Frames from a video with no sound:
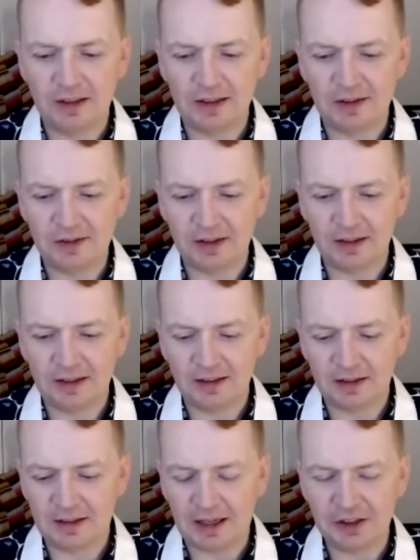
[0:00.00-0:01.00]
is
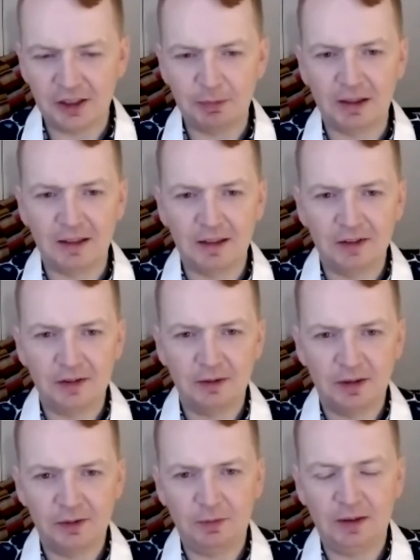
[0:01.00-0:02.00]
Kashyapa
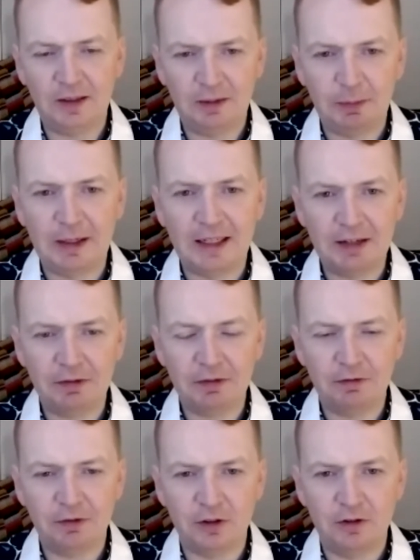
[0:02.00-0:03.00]
is being given
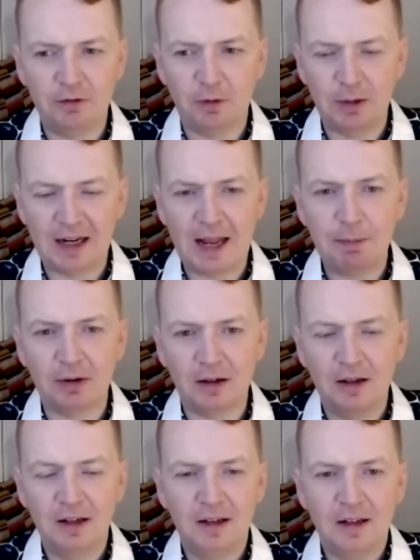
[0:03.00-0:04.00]
food from a leper,